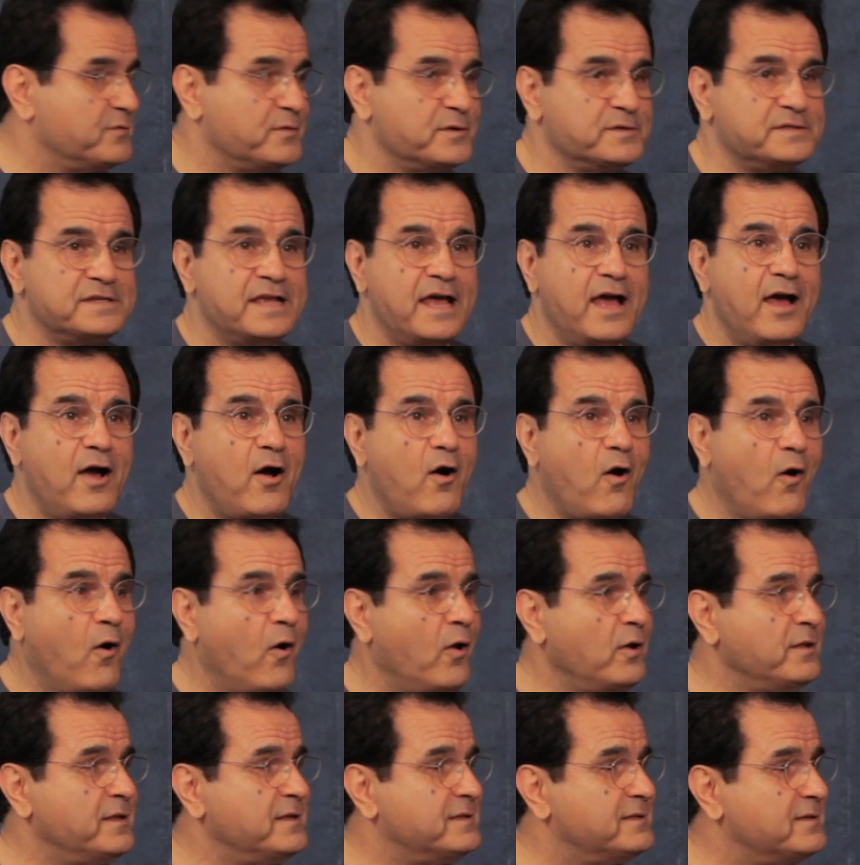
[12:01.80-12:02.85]
of us
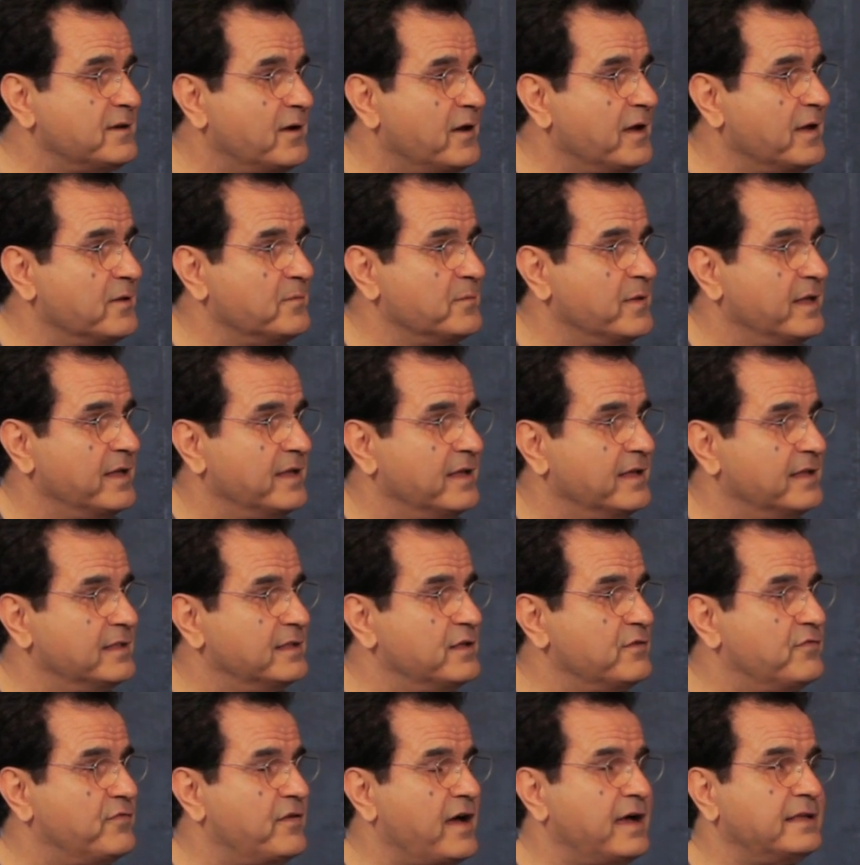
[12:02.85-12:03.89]
all the time.
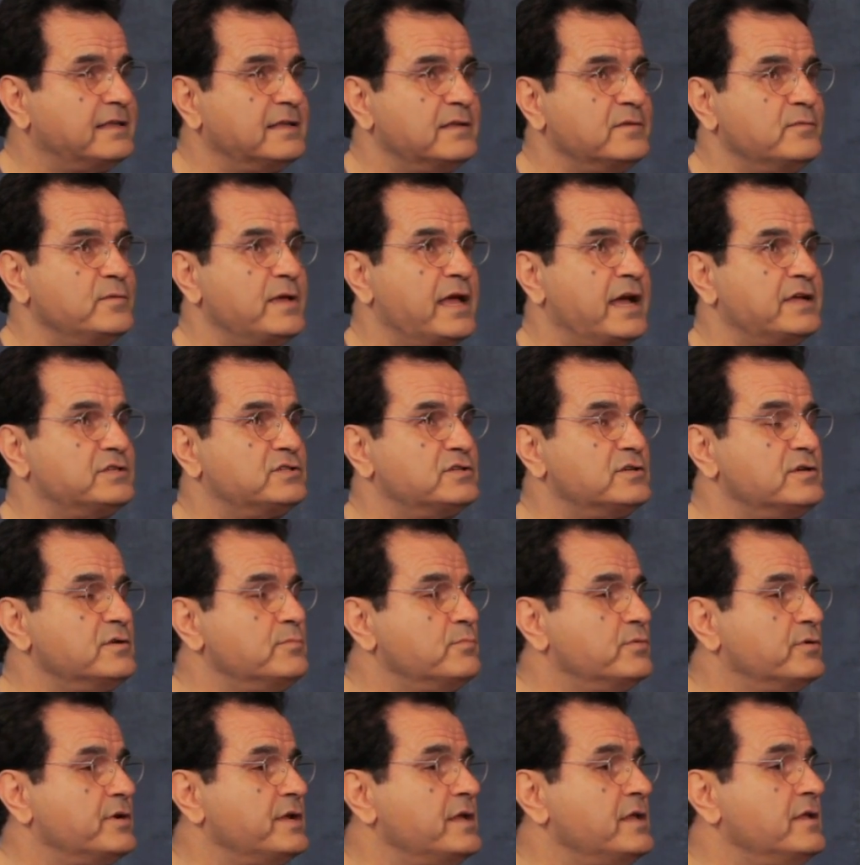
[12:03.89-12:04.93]
The fact that we actually
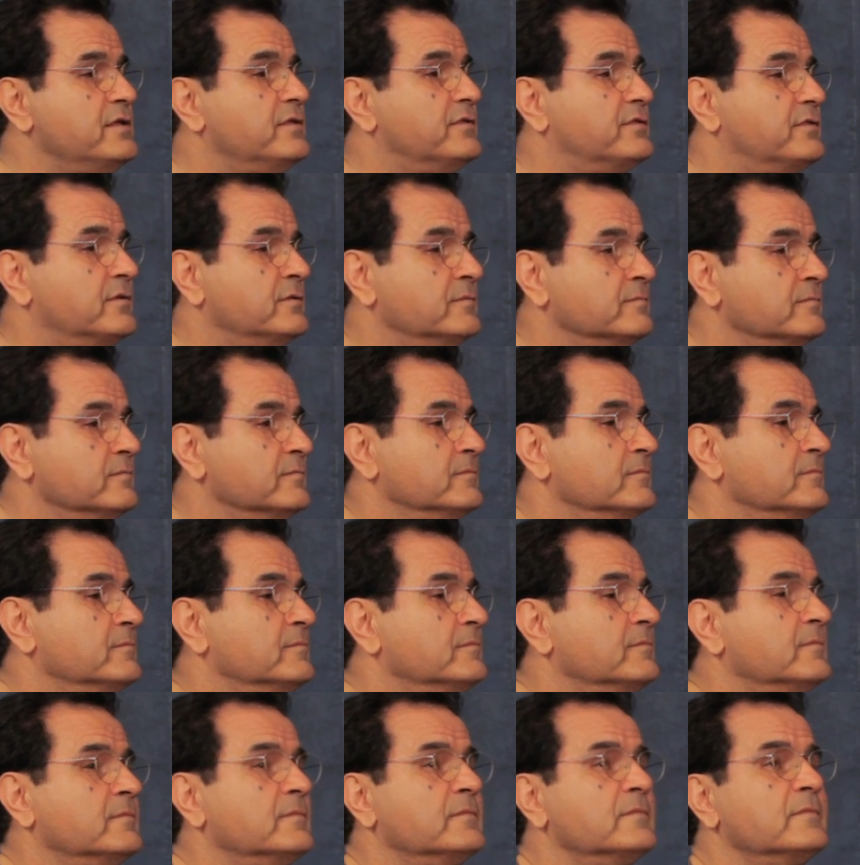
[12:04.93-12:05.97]
breathe
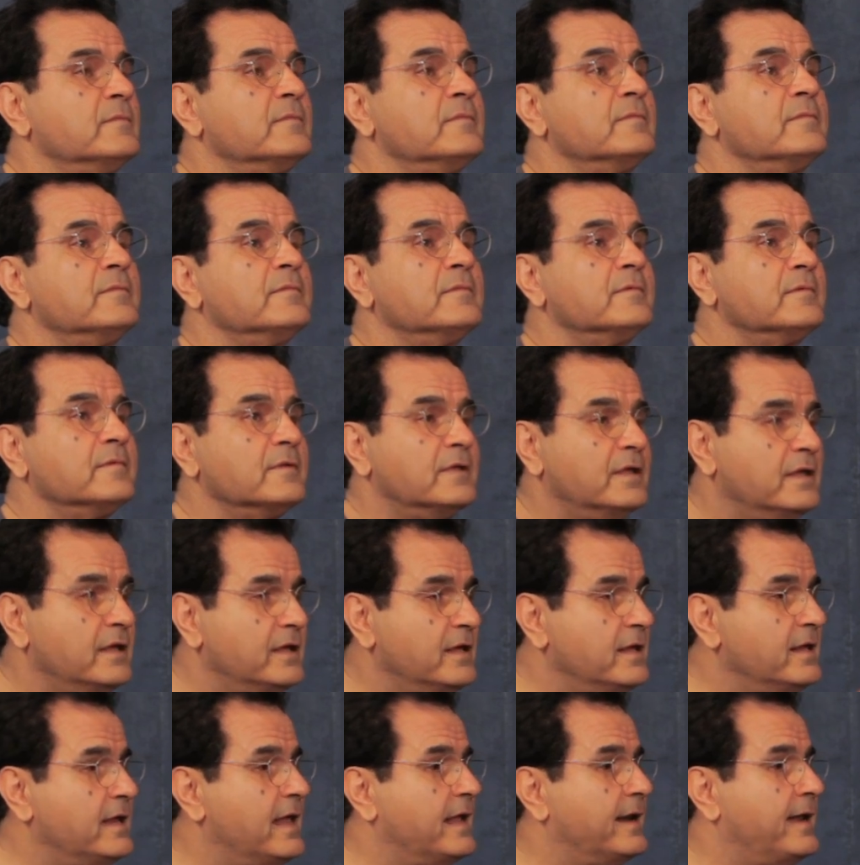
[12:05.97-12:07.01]

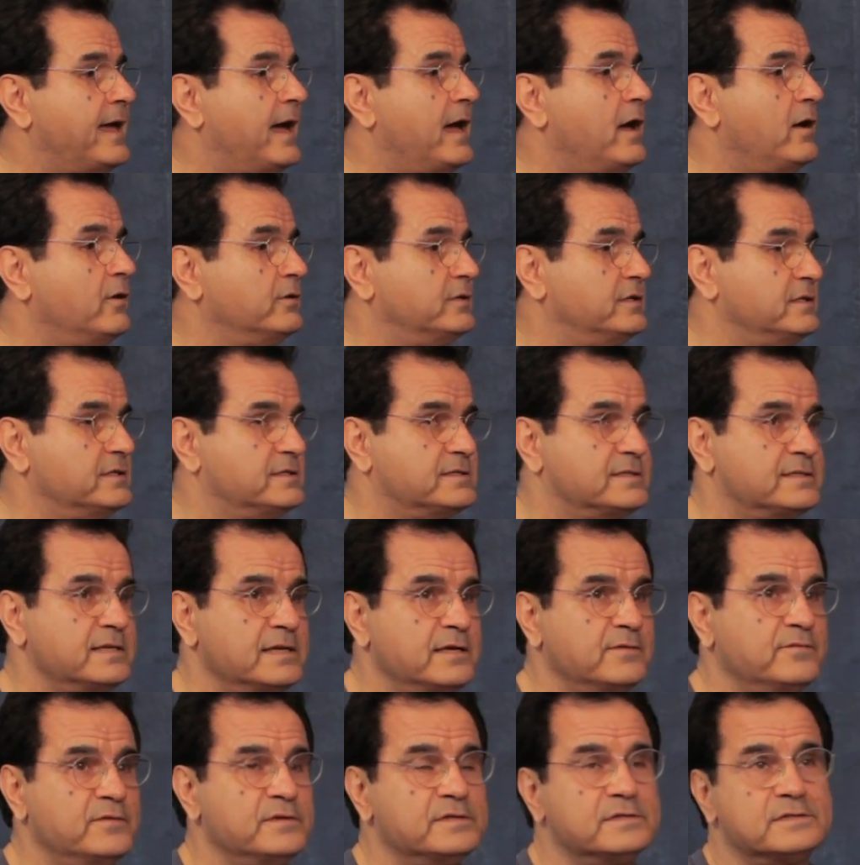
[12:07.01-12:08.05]
in and out
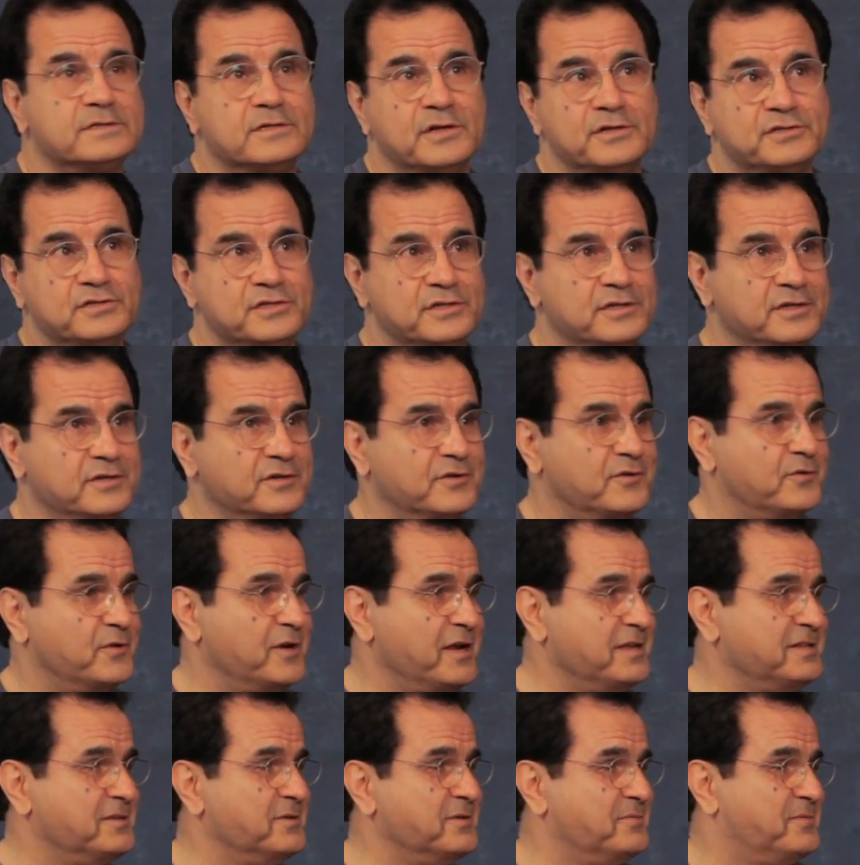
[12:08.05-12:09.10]
itself is such an
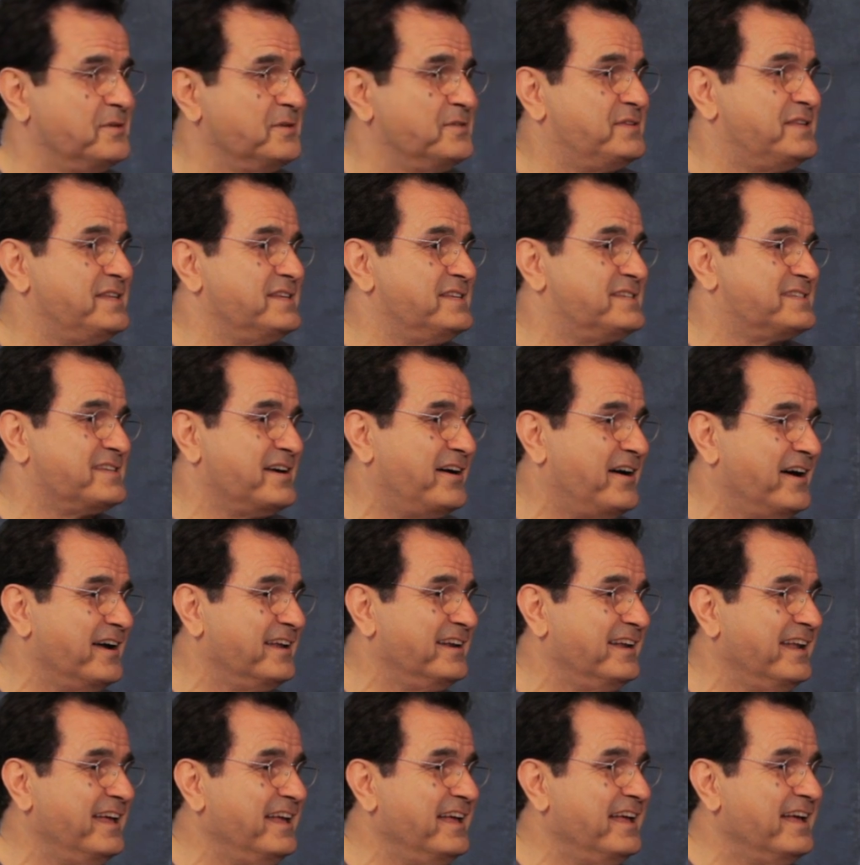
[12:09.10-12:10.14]
incredible design.